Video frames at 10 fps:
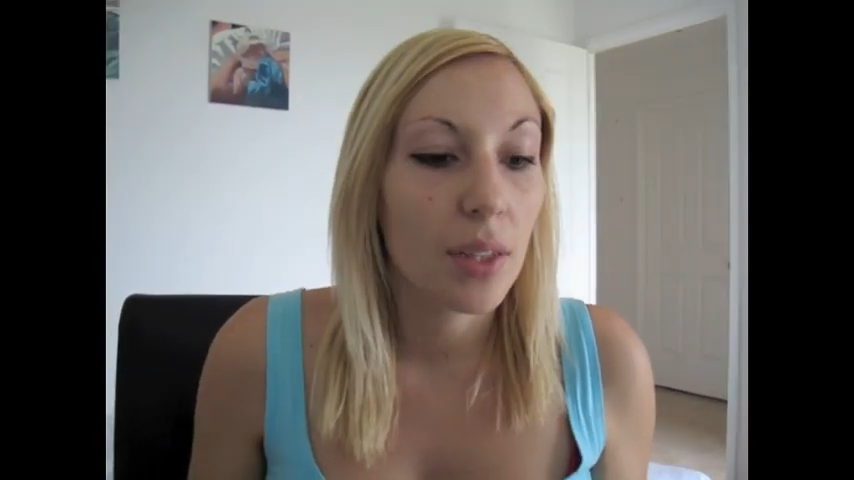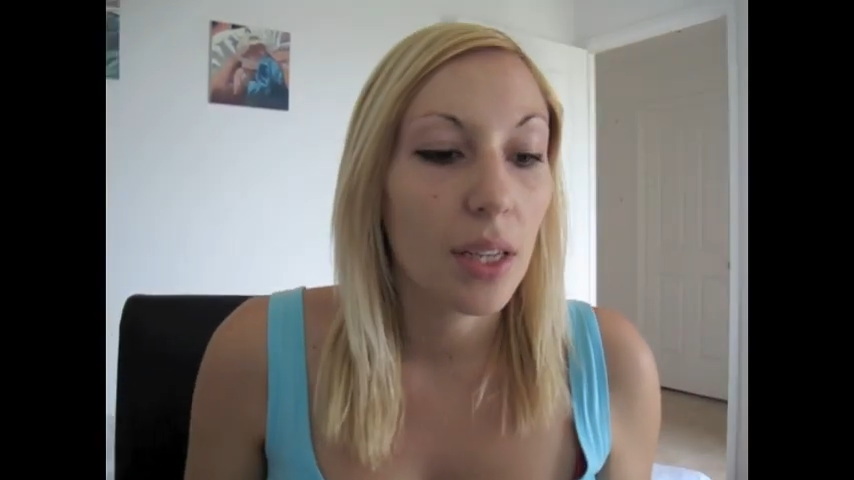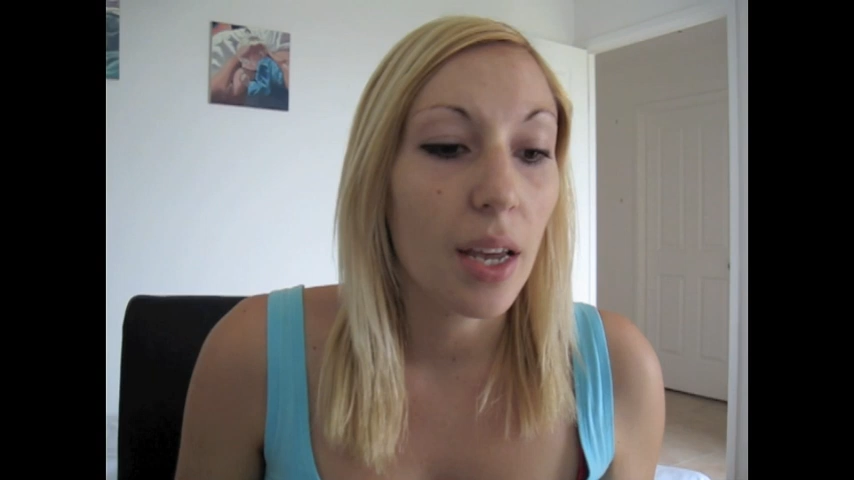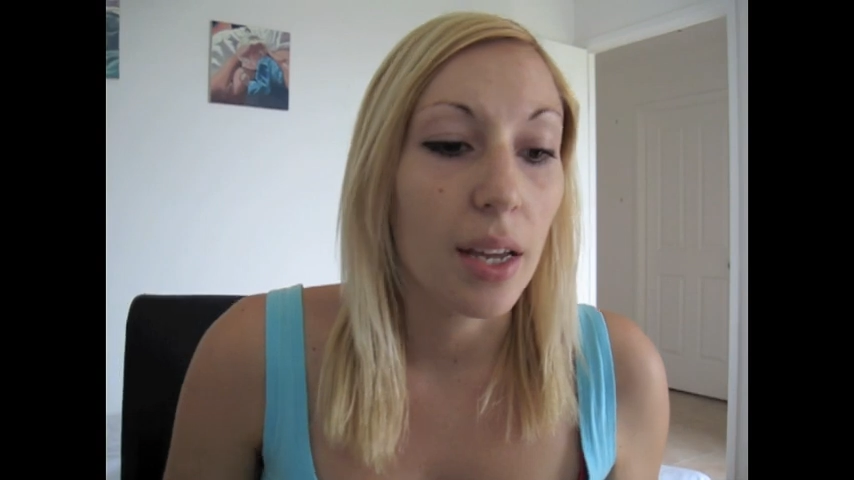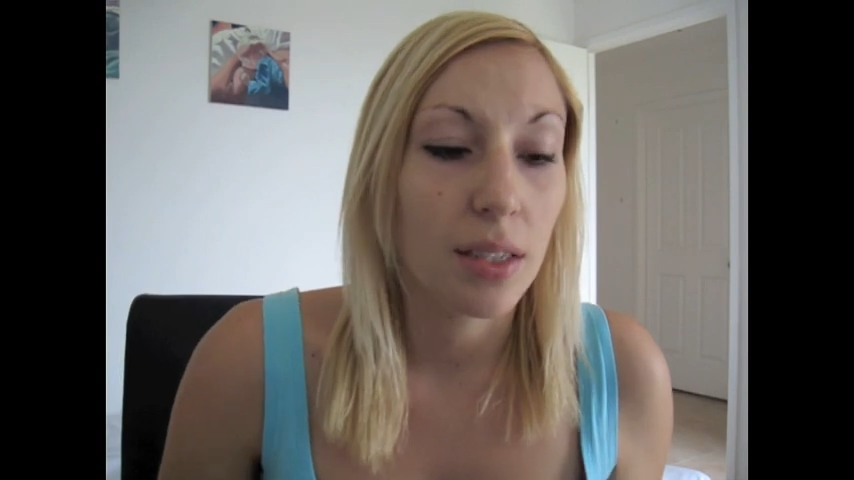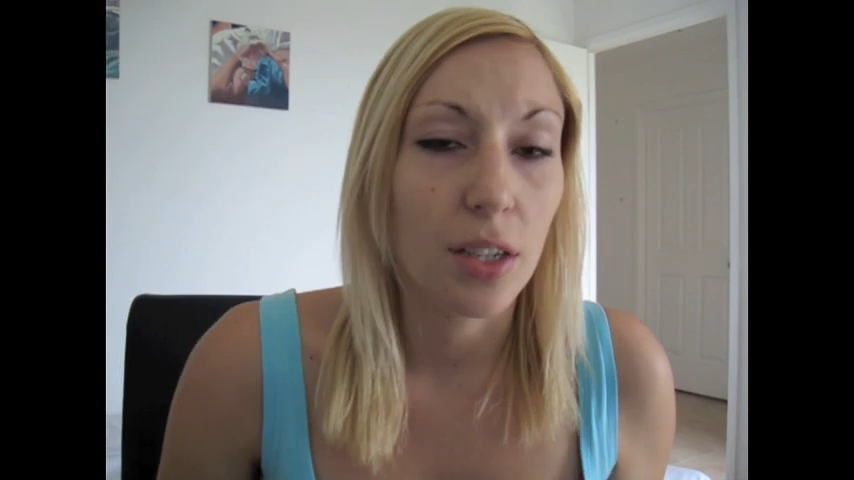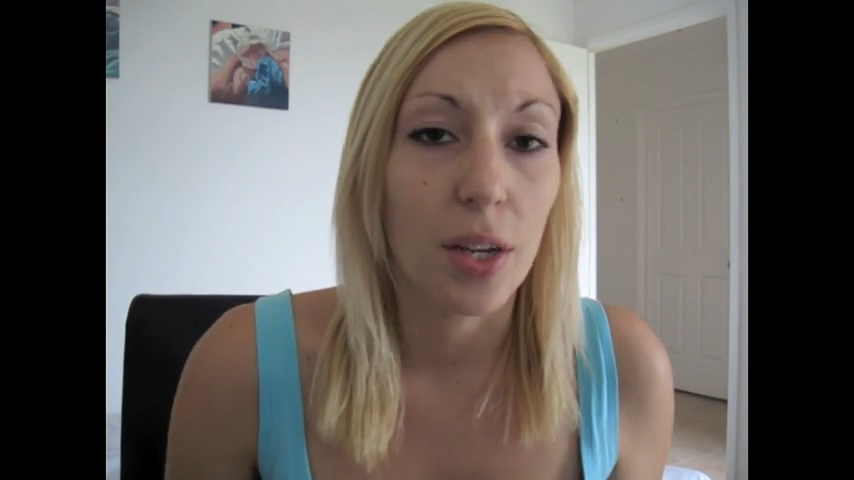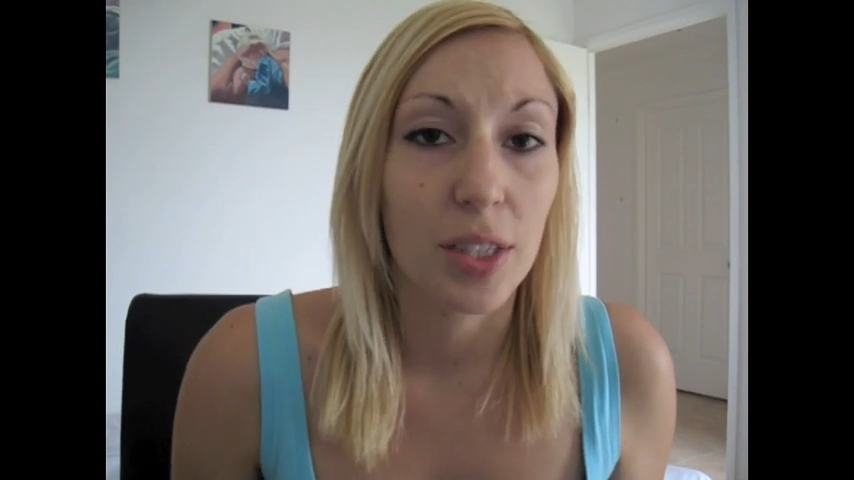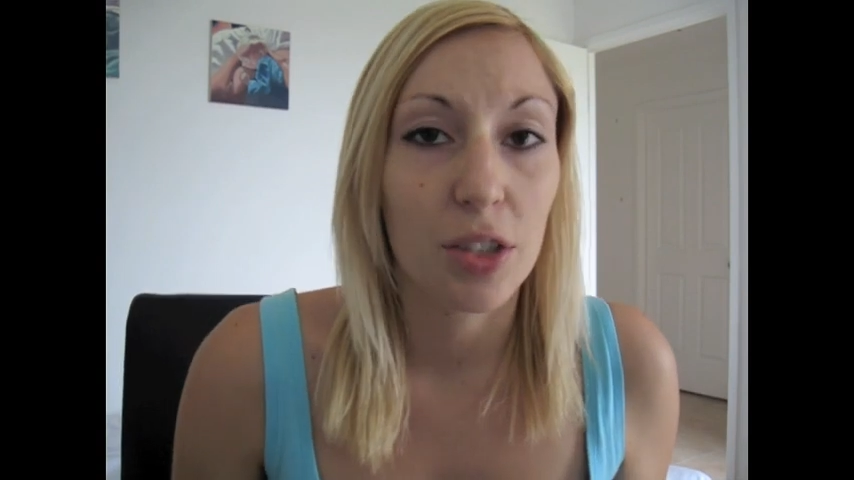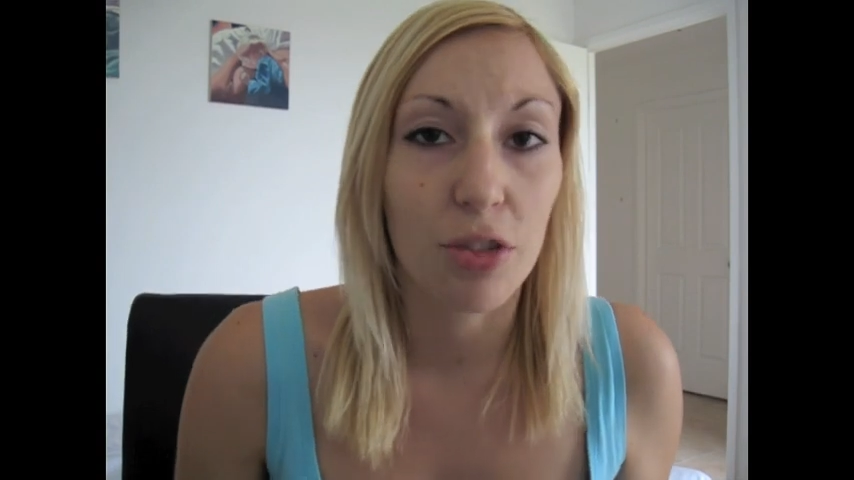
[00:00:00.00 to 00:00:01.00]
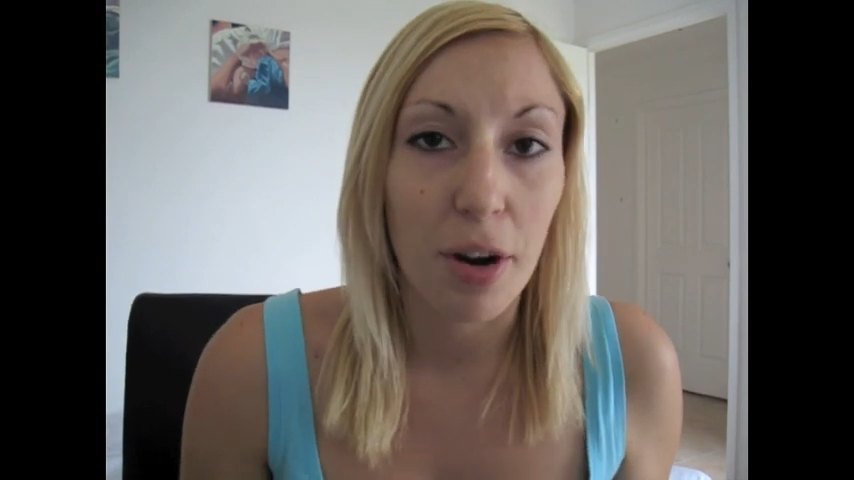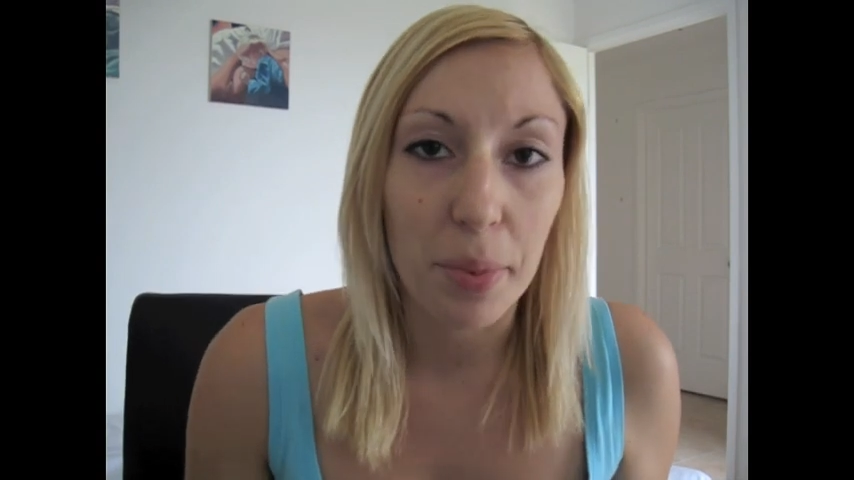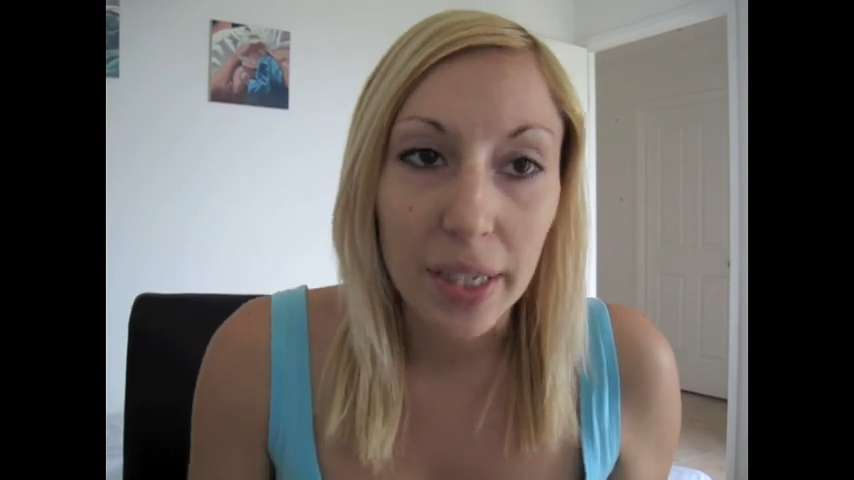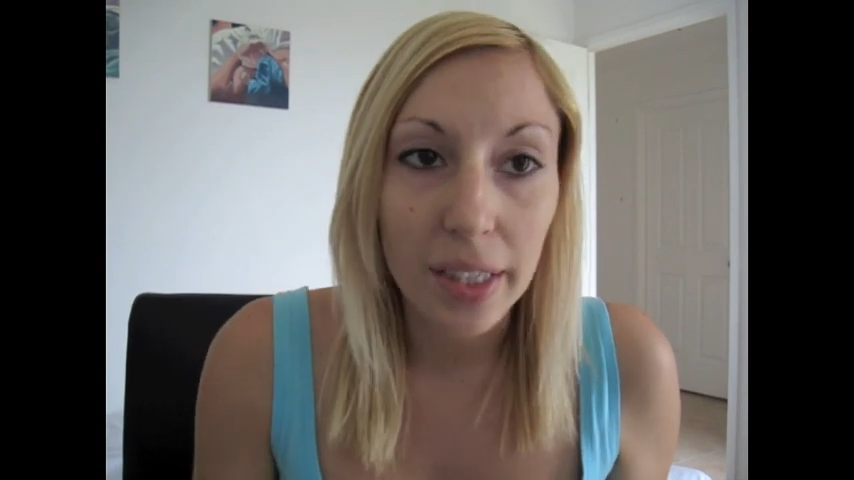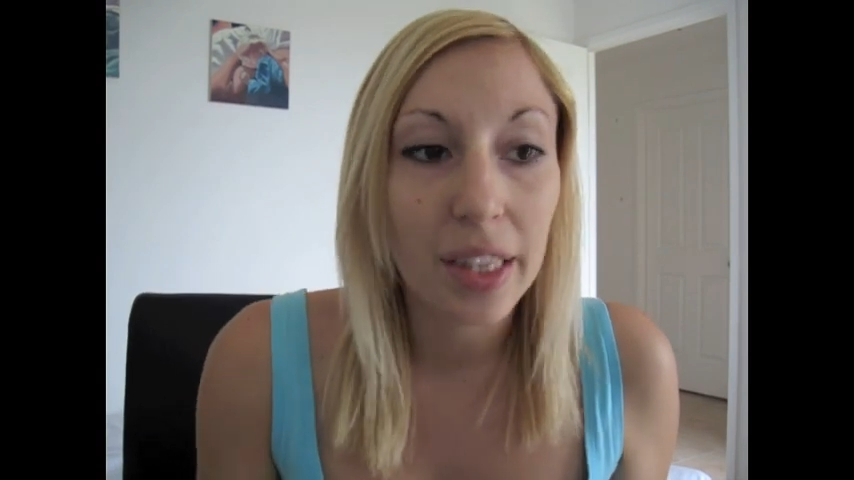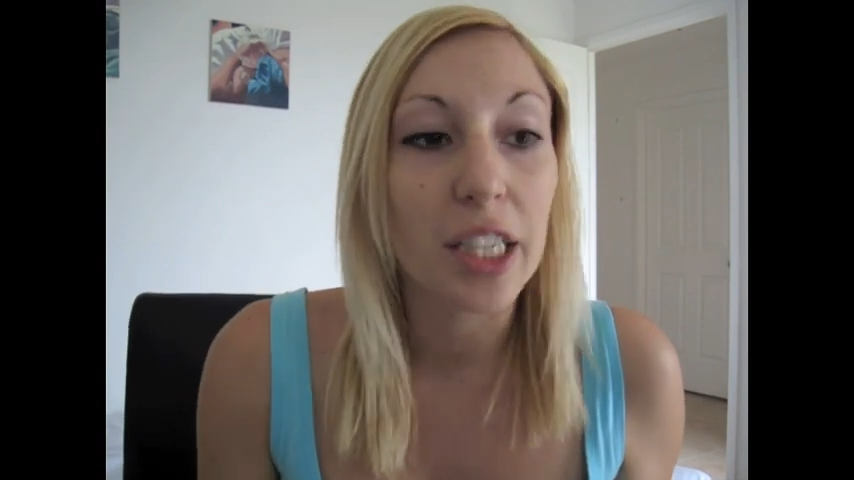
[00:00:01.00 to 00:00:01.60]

Yeah, so I was scrubbing